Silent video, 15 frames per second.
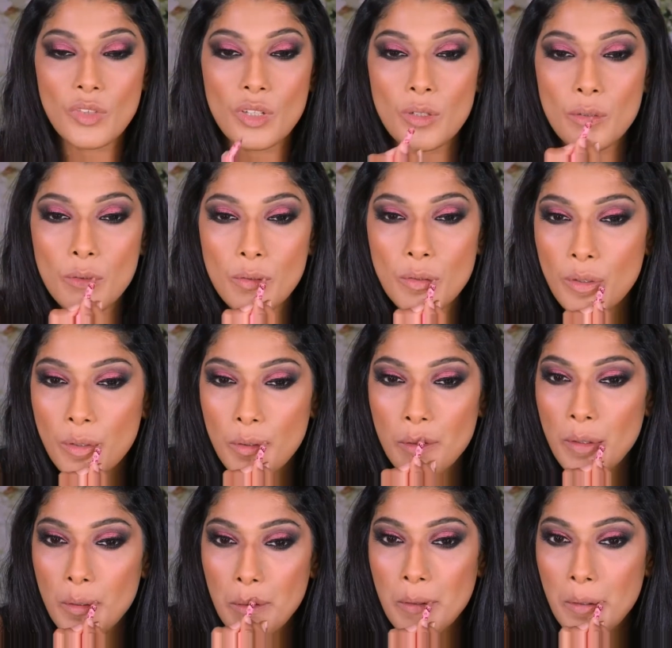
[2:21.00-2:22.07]
gonna let you
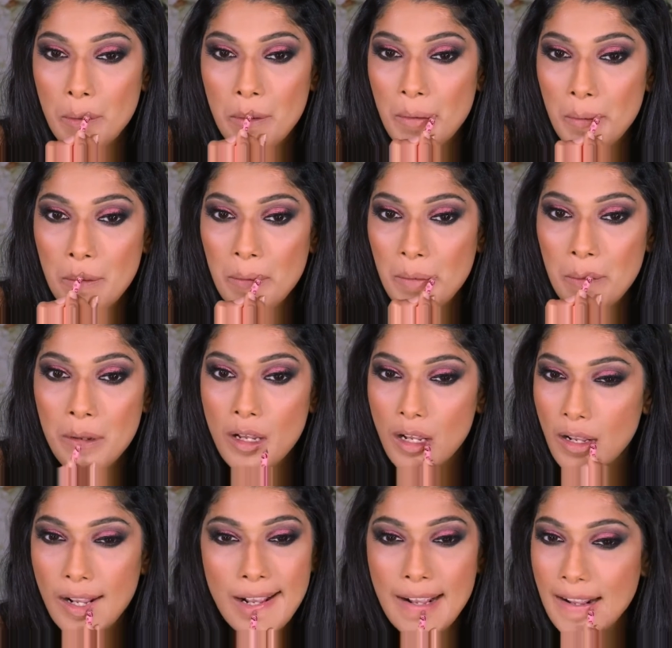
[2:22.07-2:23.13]
enjoy the whole process
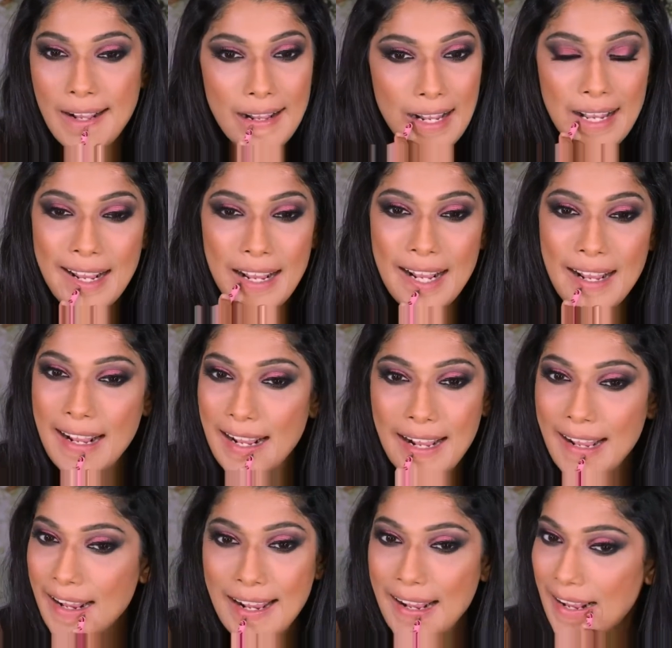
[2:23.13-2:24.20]
by itself
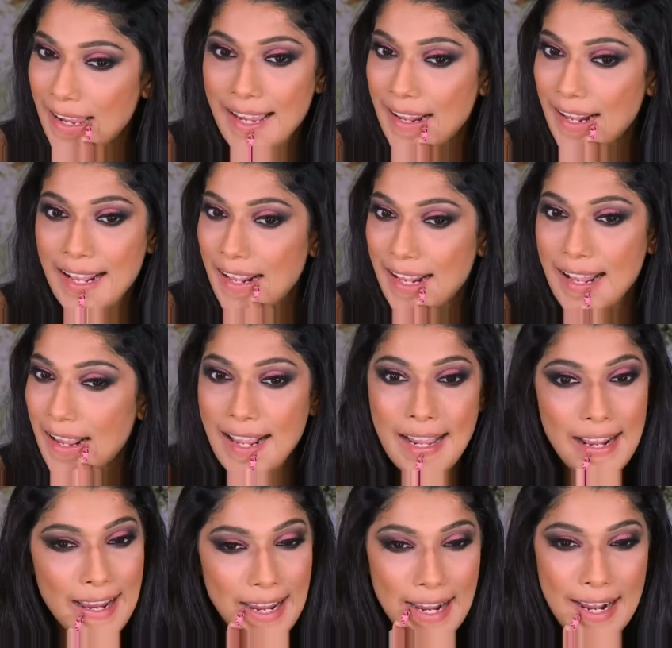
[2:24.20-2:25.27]
and not talk.